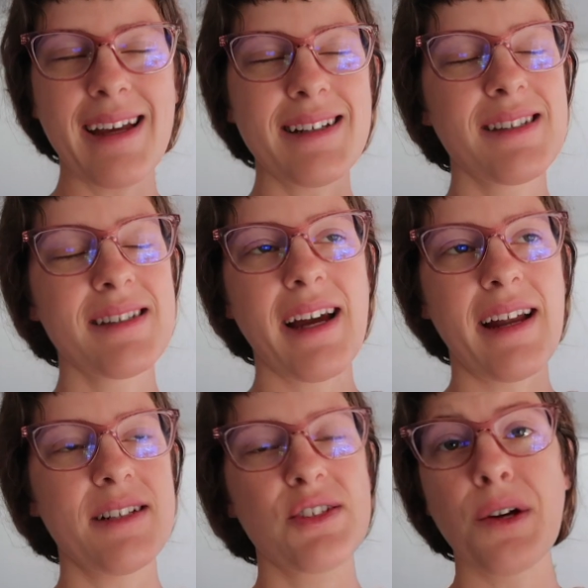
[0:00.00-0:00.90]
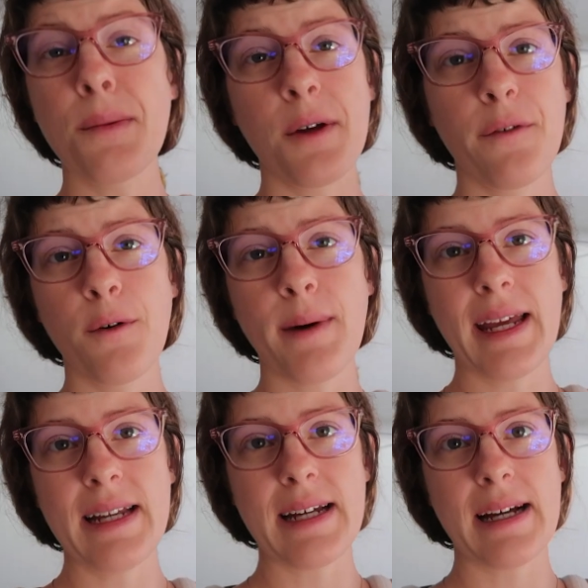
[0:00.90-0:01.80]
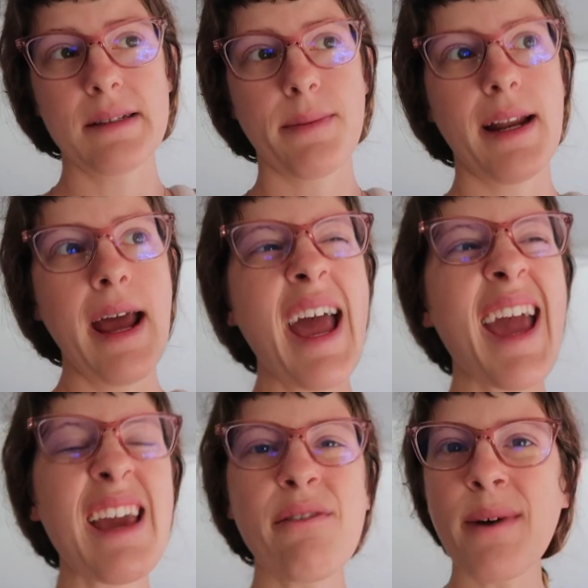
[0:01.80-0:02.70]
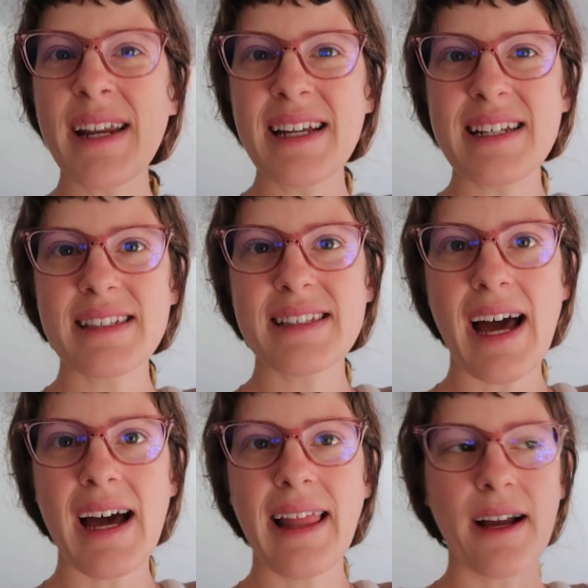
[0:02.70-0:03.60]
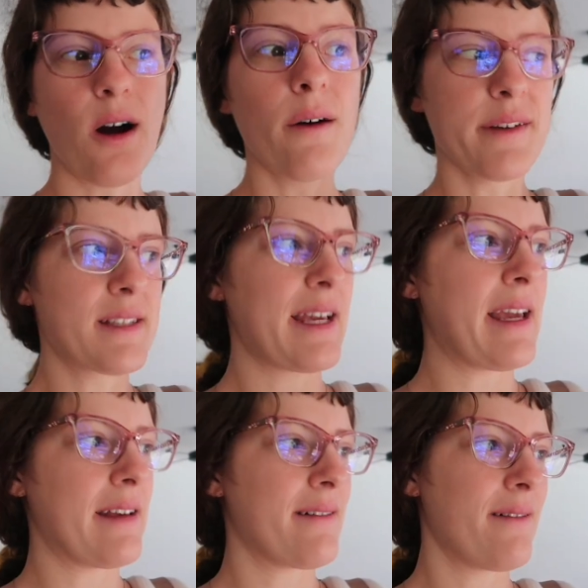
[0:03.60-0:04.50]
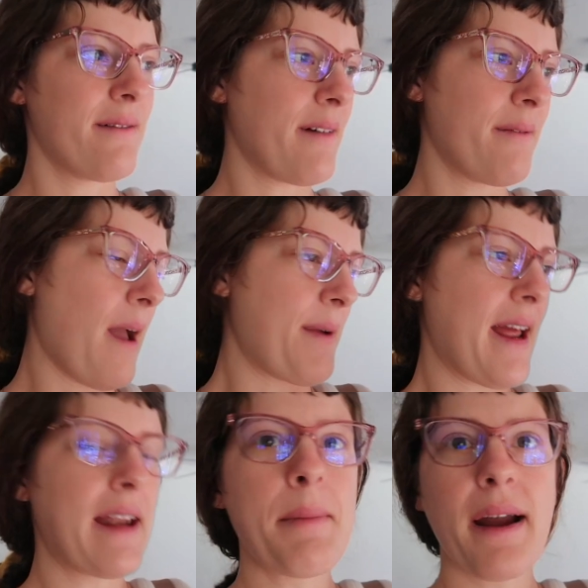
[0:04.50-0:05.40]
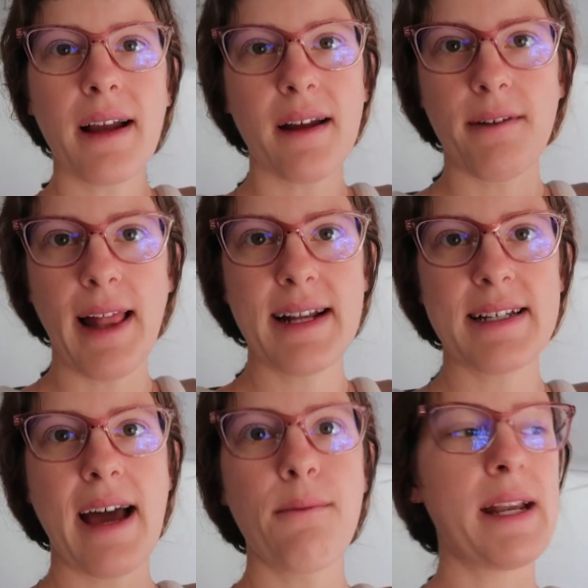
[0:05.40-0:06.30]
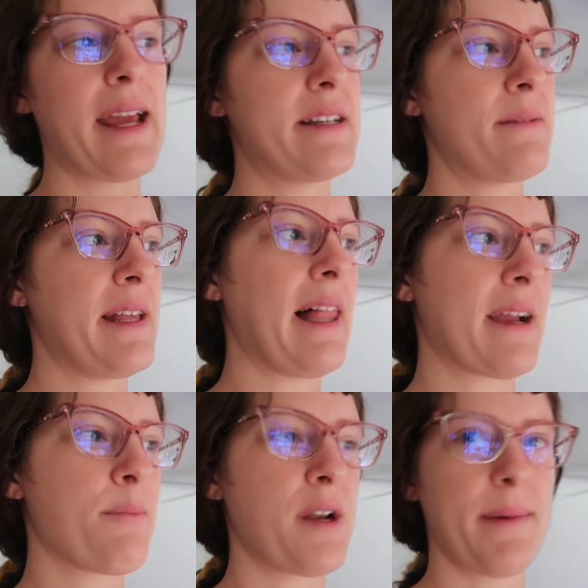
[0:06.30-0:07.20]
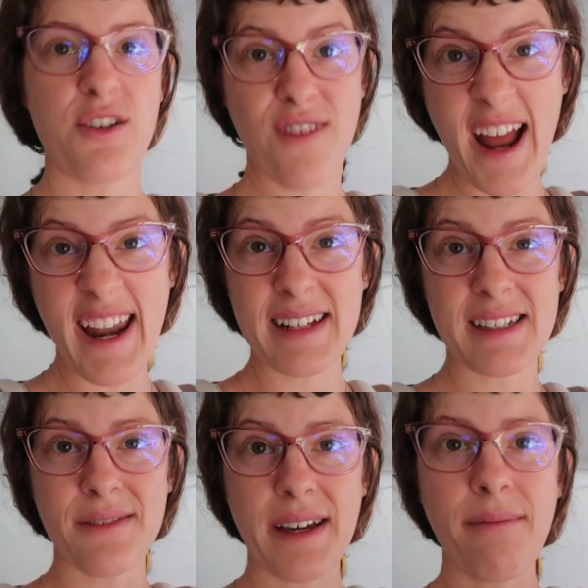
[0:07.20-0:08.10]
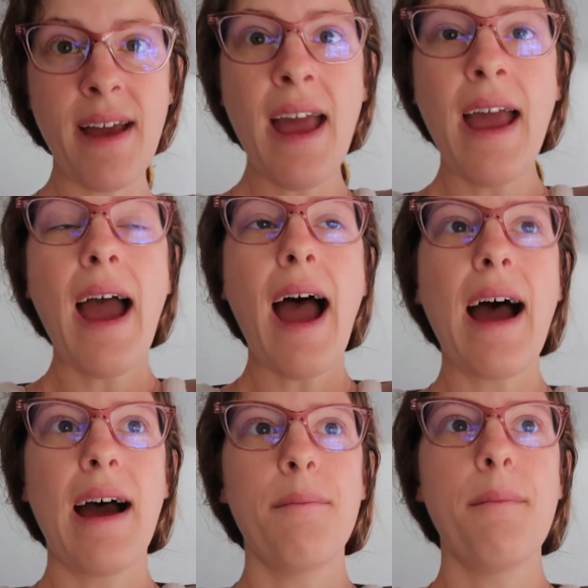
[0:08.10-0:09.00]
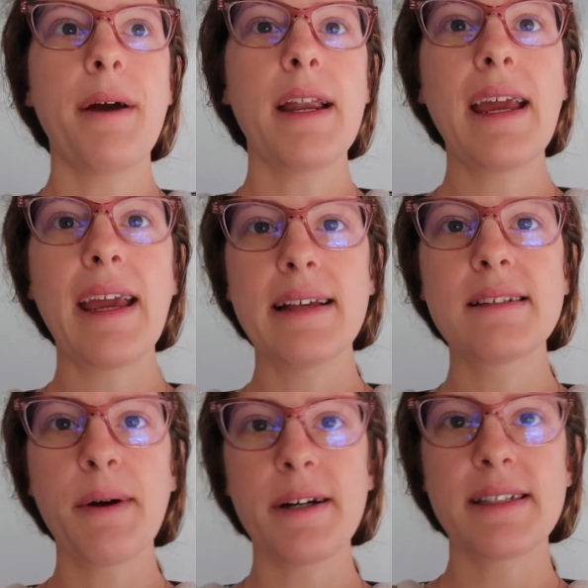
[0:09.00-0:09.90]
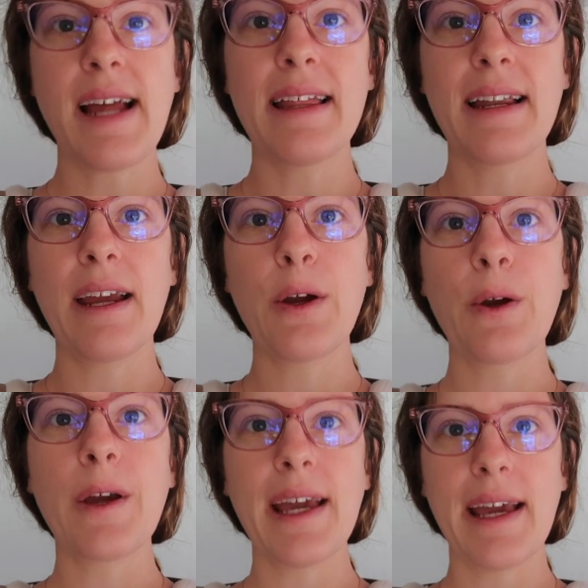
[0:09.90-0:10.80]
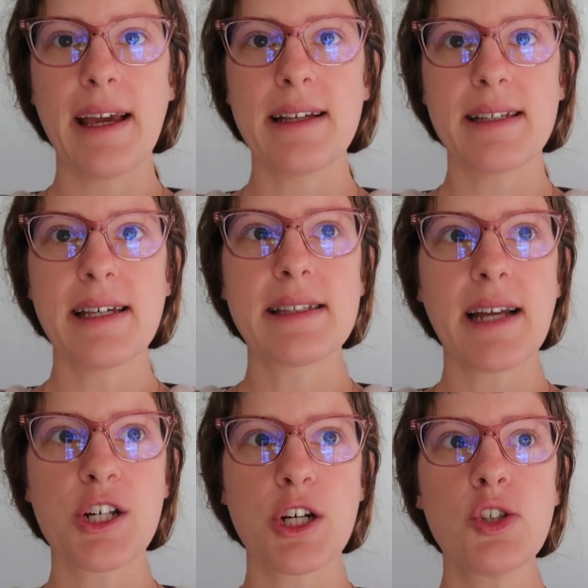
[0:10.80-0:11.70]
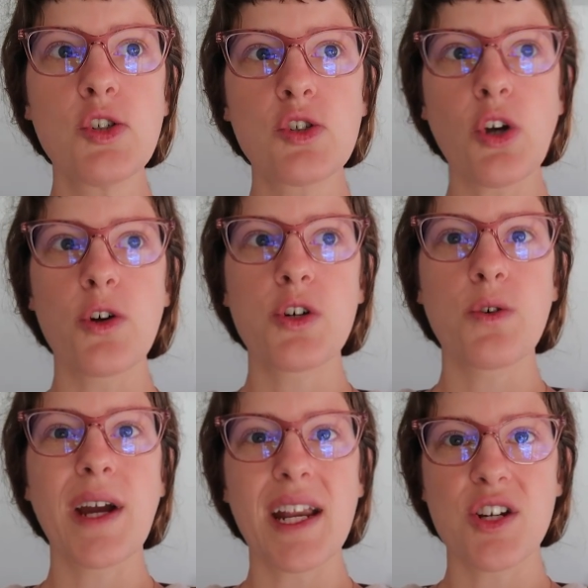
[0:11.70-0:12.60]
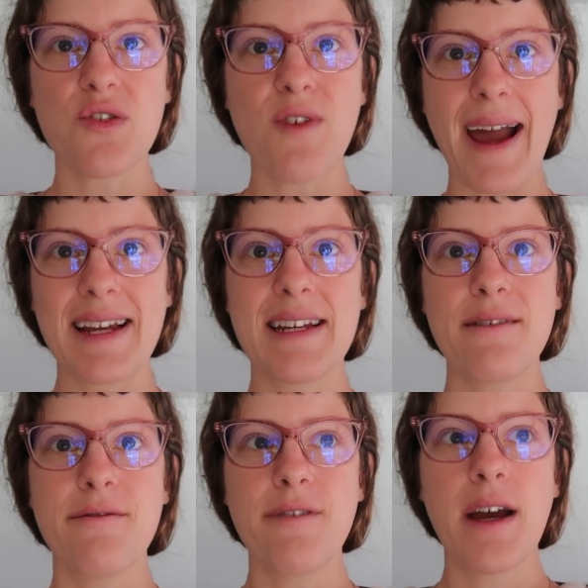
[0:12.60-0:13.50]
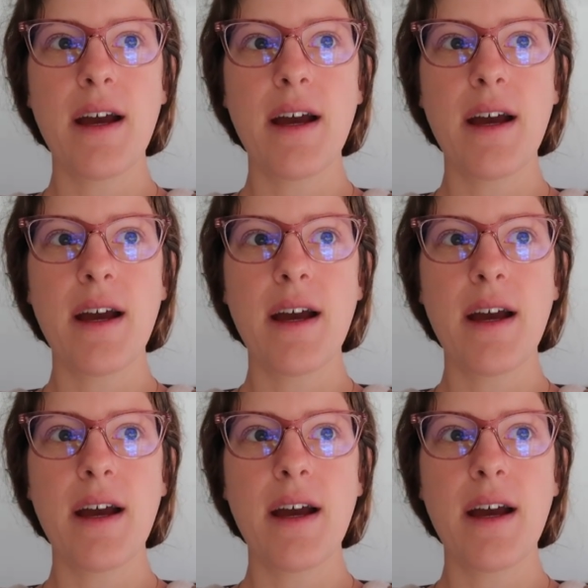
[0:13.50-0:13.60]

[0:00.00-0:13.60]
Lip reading: and it's so beautiful when he does, but even when he does that, like, obviously, I mean, any parent can relate to that, we need to be like pretty much right next to him. But his personality, who he is, he's such a social, interactive,